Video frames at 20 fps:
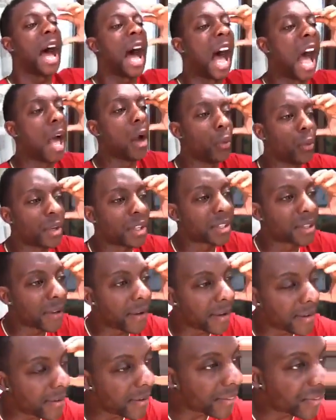I was
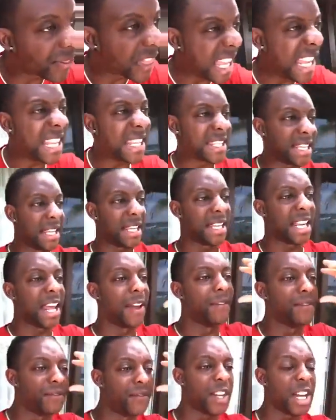thinking
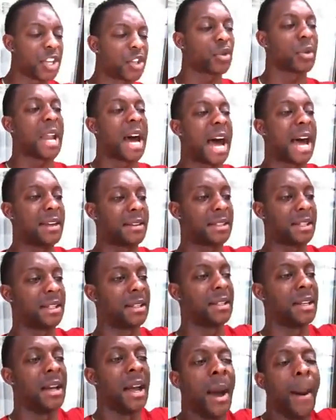and
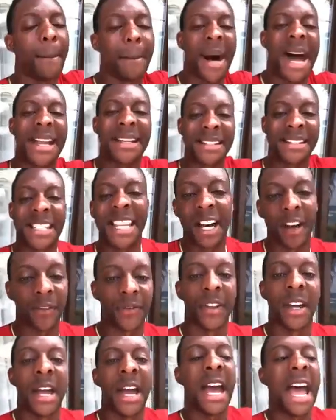visualizing
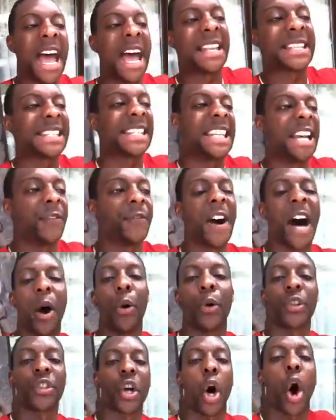myself as if I
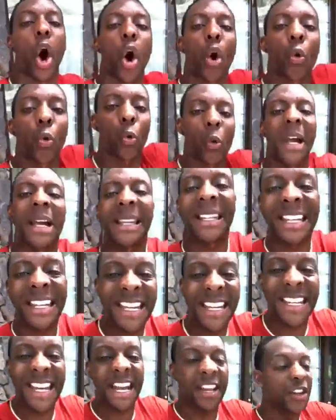was
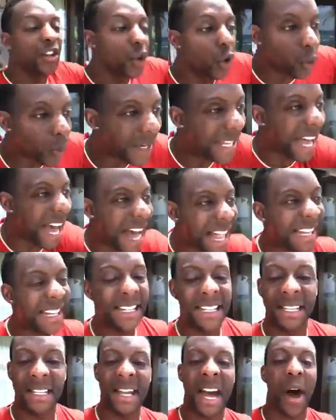already in that new
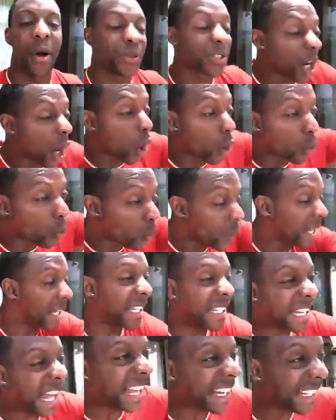reality. I was
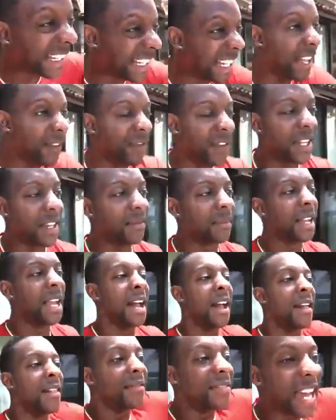already like living
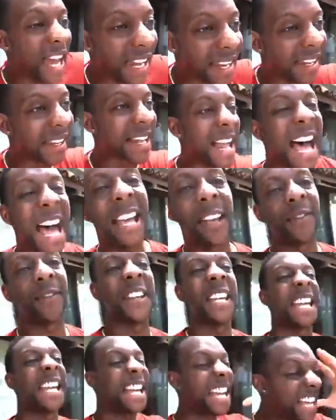that life
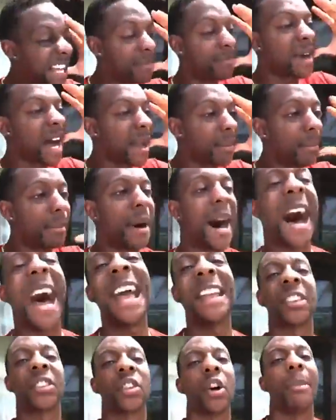in my
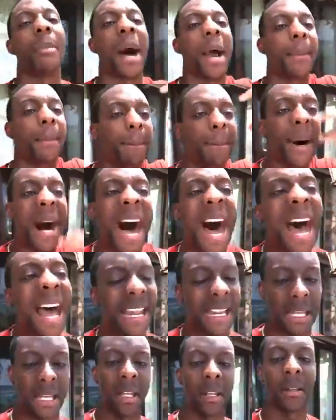mind. So my
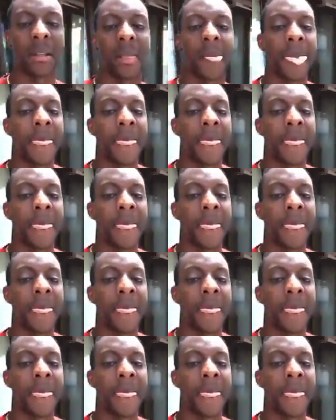body